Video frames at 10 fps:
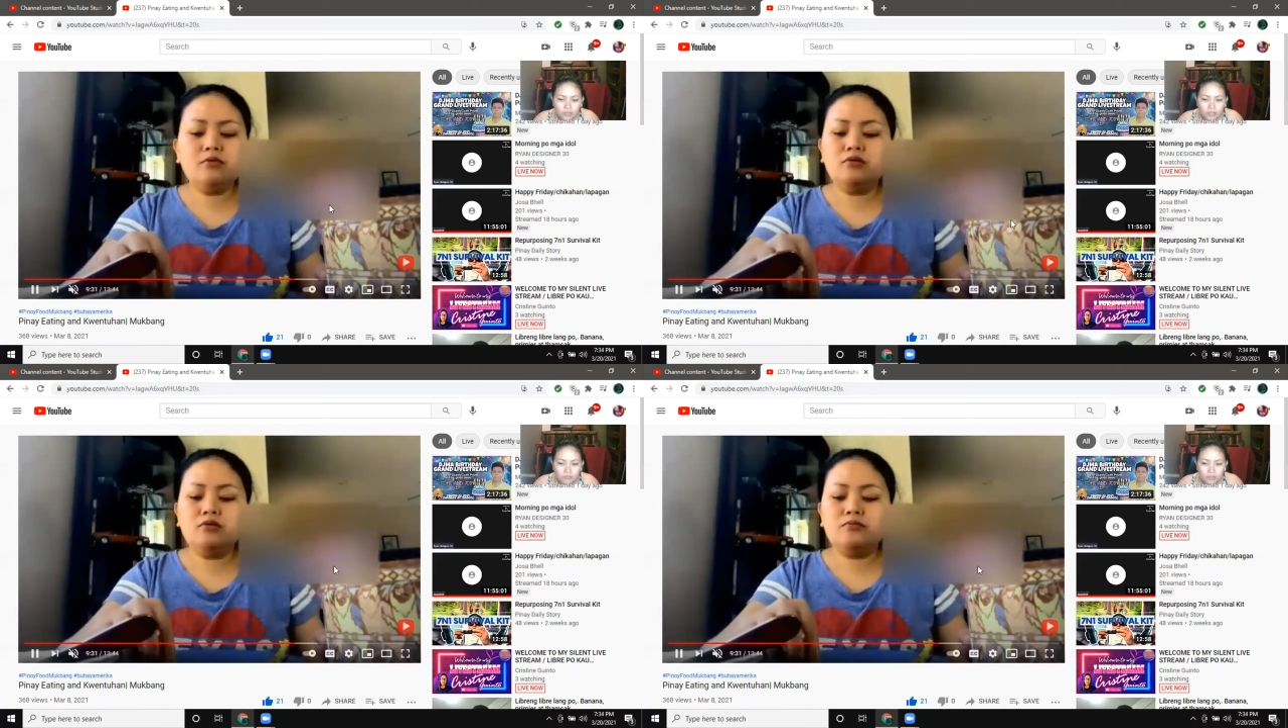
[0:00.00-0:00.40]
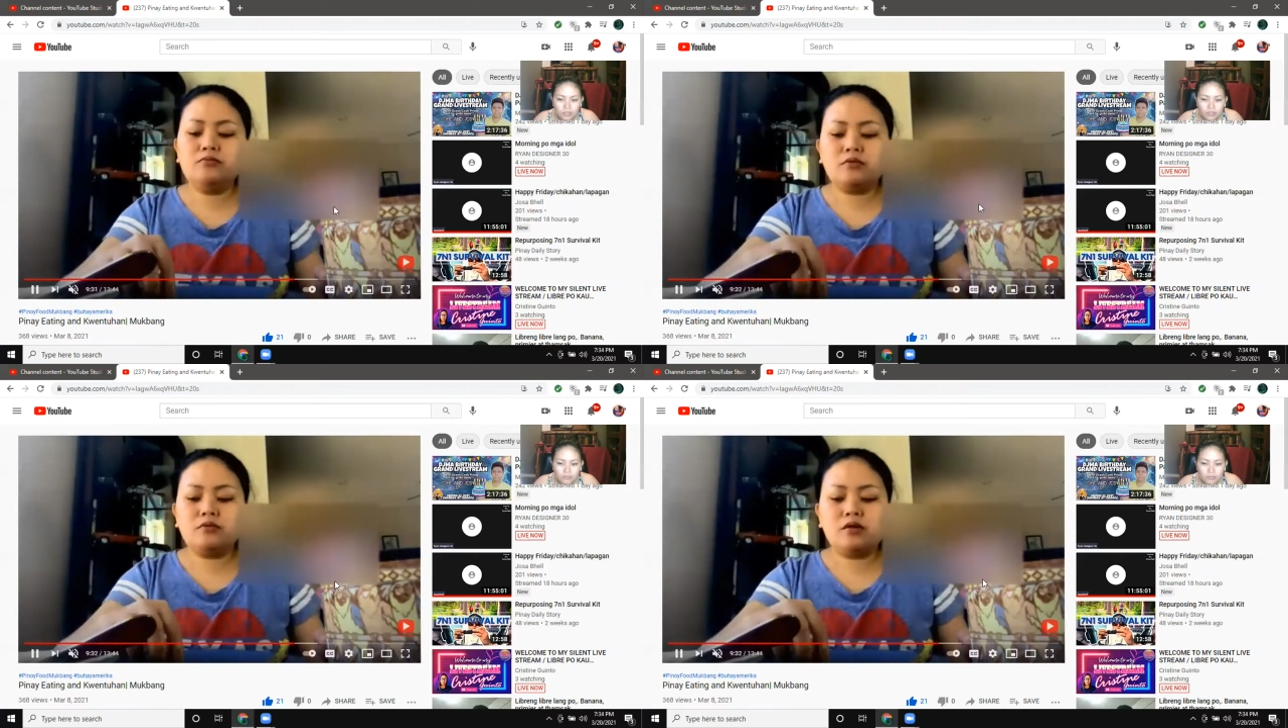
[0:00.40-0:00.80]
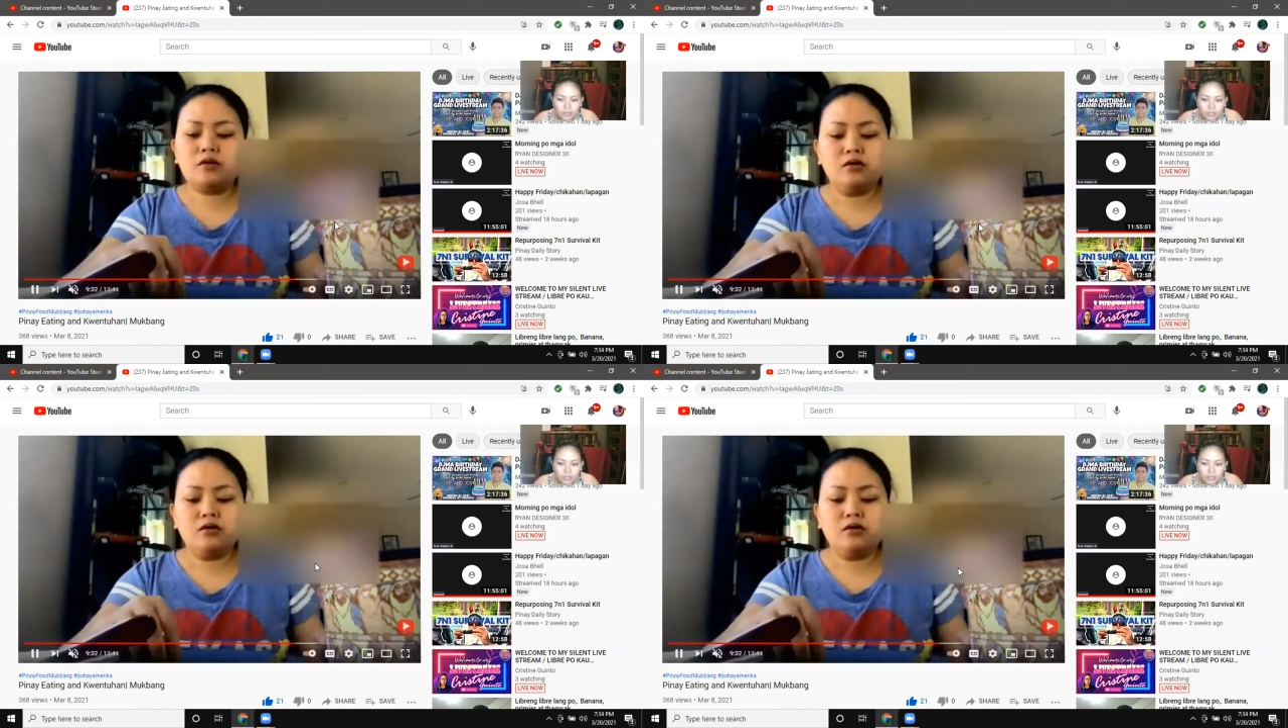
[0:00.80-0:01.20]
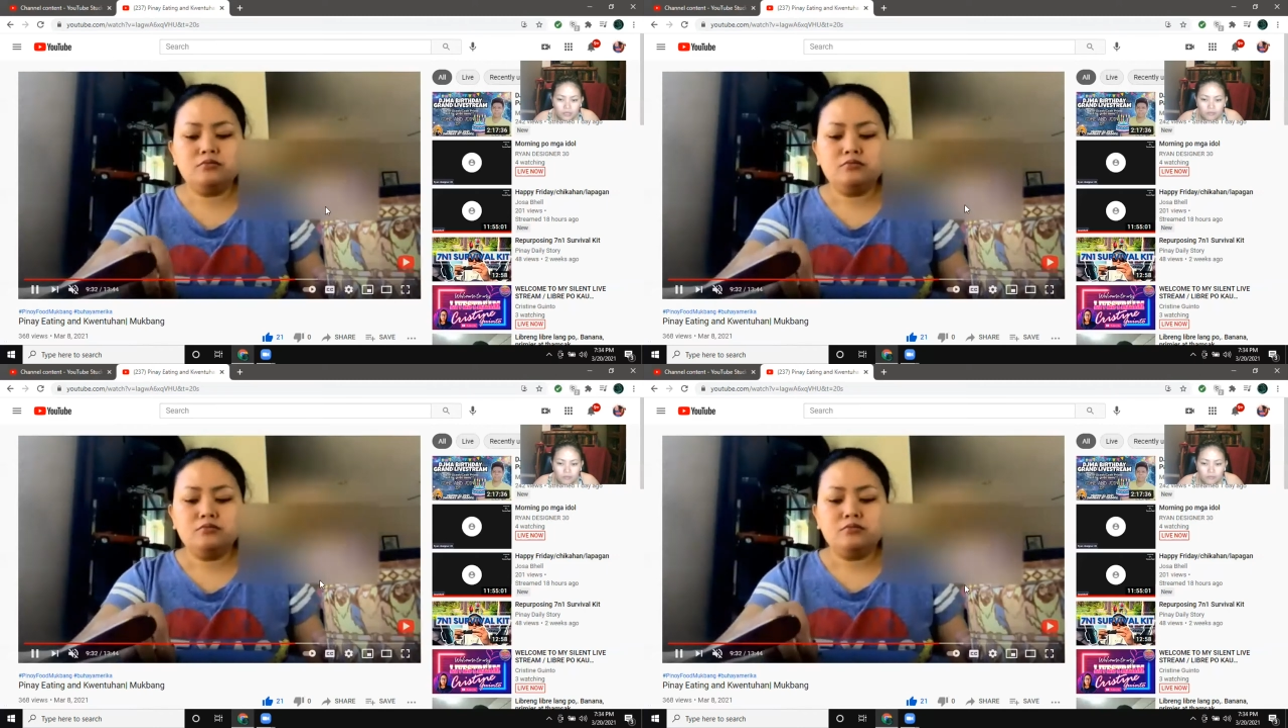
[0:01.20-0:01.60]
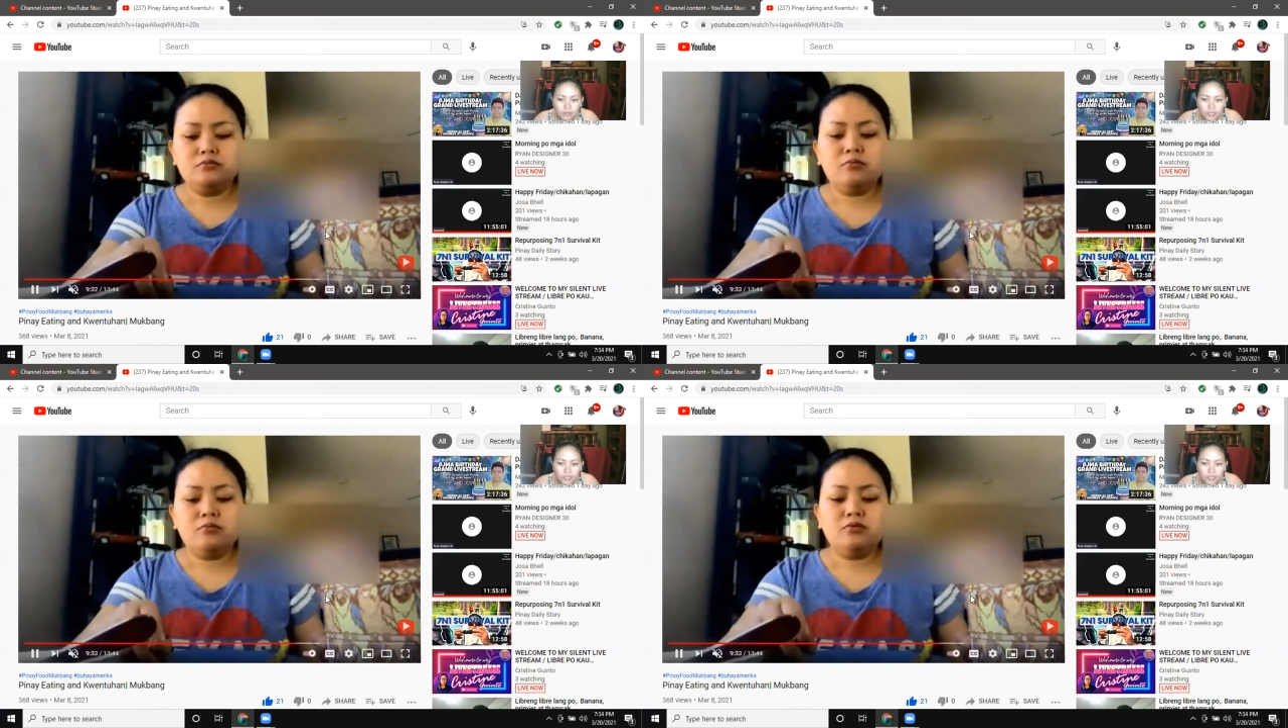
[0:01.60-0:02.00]
it is partly covered
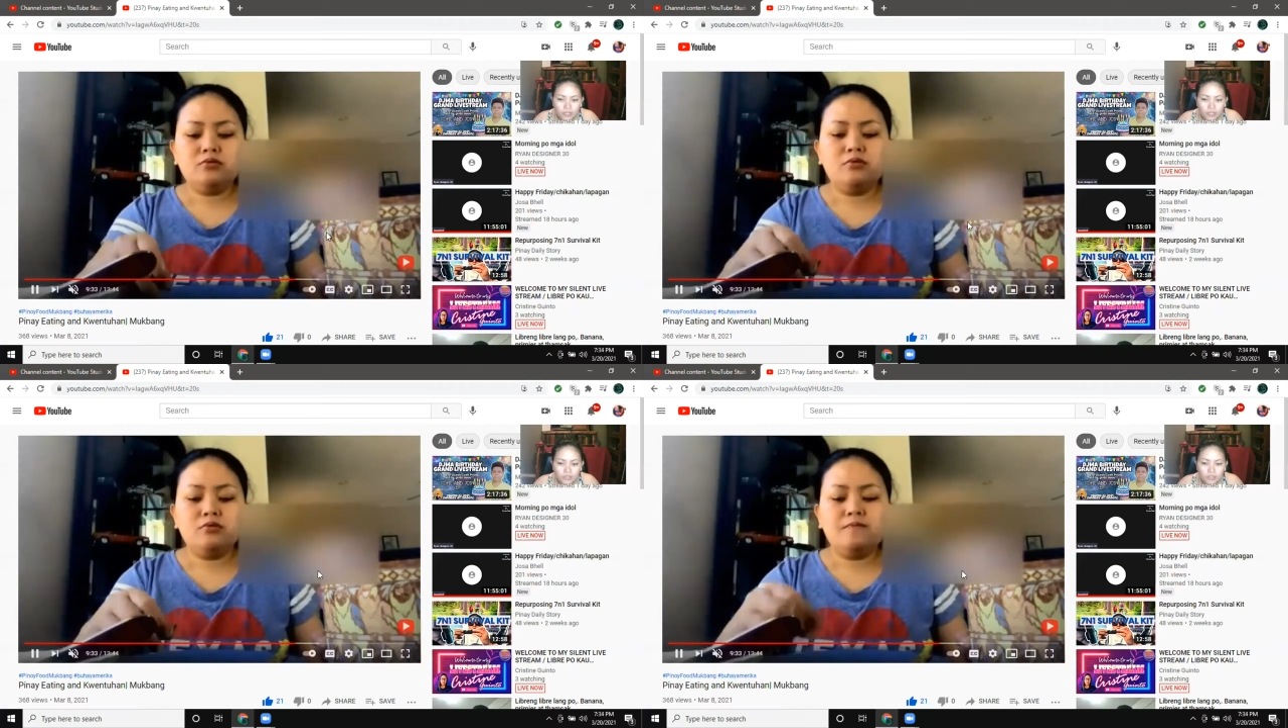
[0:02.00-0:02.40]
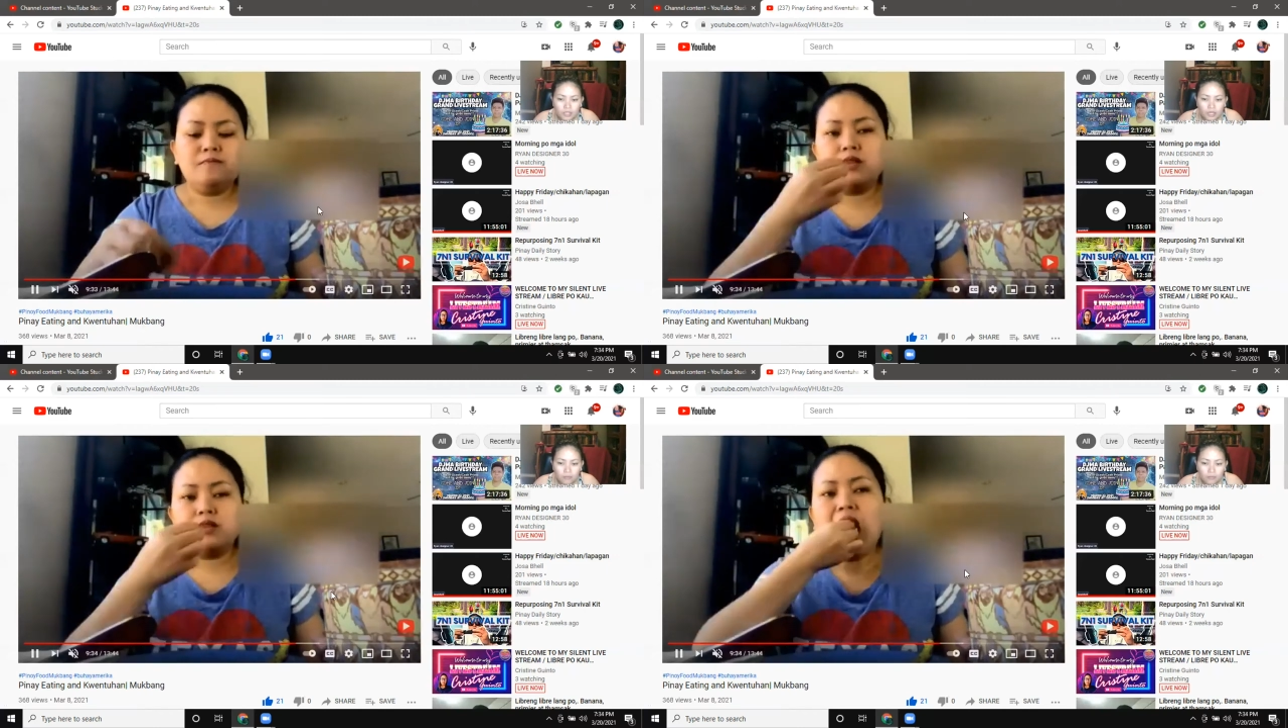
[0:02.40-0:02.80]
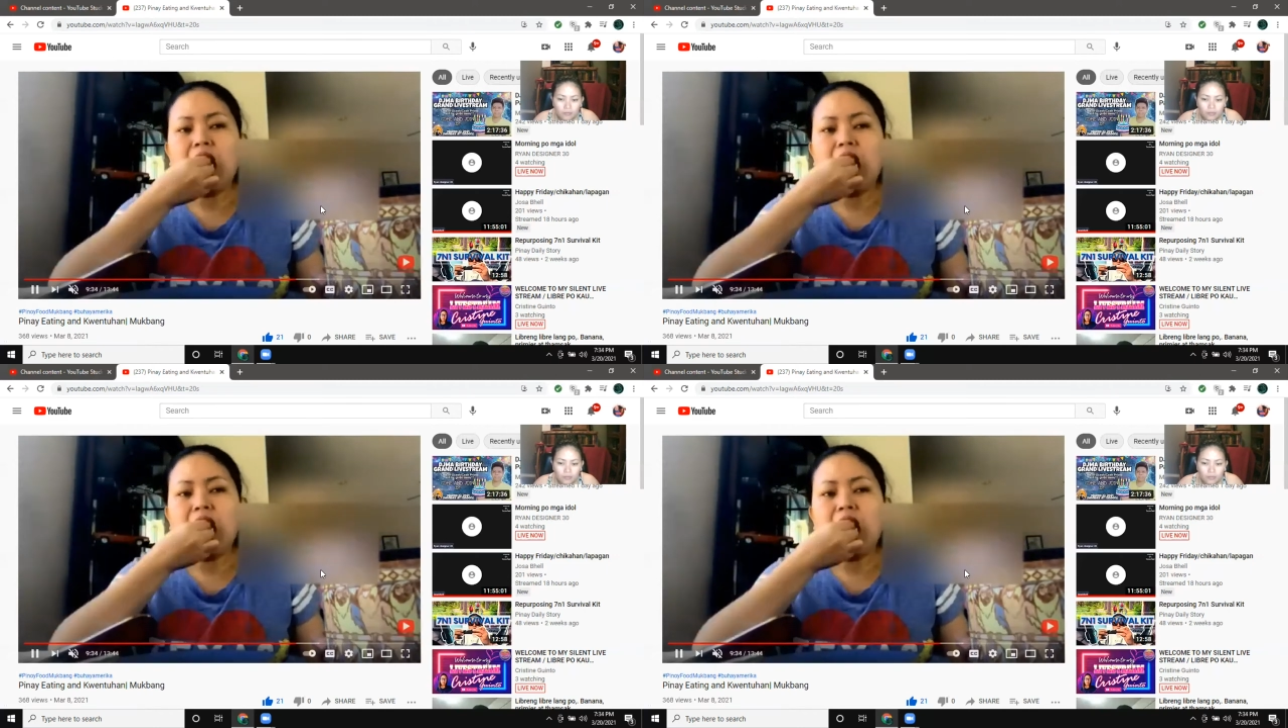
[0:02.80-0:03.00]
by this cup